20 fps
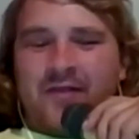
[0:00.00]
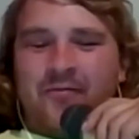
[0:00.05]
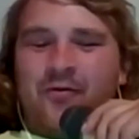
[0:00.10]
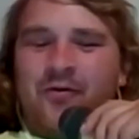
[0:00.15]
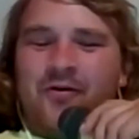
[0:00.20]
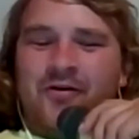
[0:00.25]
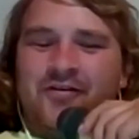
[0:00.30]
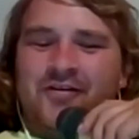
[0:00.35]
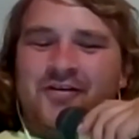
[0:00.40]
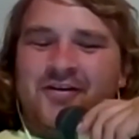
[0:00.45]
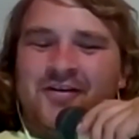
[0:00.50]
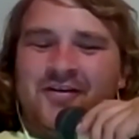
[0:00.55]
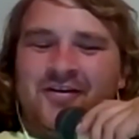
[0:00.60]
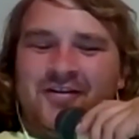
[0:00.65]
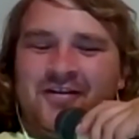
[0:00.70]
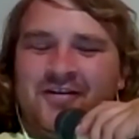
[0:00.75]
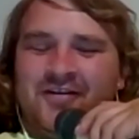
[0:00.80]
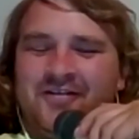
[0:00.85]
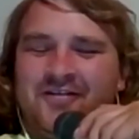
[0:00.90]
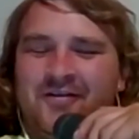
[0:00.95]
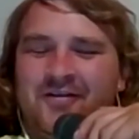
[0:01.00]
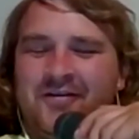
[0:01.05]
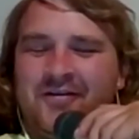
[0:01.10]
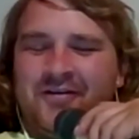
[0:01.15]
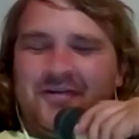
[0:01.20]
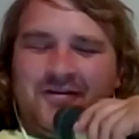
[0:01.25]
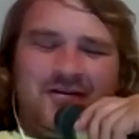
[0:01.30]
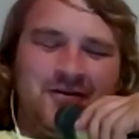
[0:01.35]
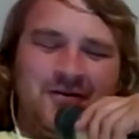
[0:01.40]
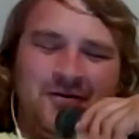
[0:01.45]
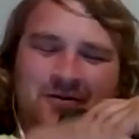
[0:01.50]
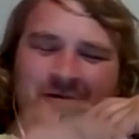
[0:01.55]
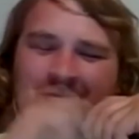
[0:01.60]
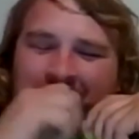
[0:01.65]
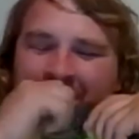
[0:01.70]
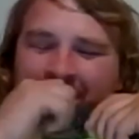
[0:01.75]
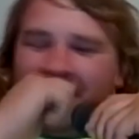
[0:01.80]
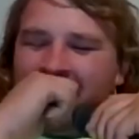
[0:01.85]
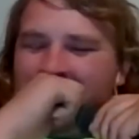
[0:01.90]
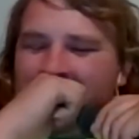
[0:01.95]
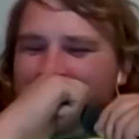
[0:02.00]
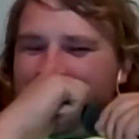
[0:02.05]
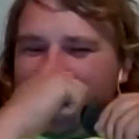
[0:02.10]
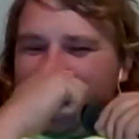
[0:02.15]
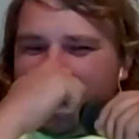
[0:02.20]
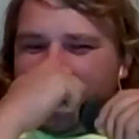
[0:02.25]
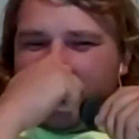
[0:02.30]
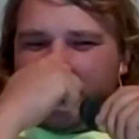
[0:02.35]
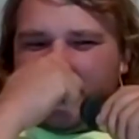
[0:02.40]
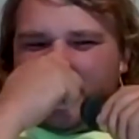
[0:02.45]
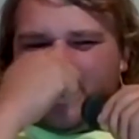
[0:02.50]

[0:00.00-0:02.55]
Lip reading: more turn than turn 2 on Road America.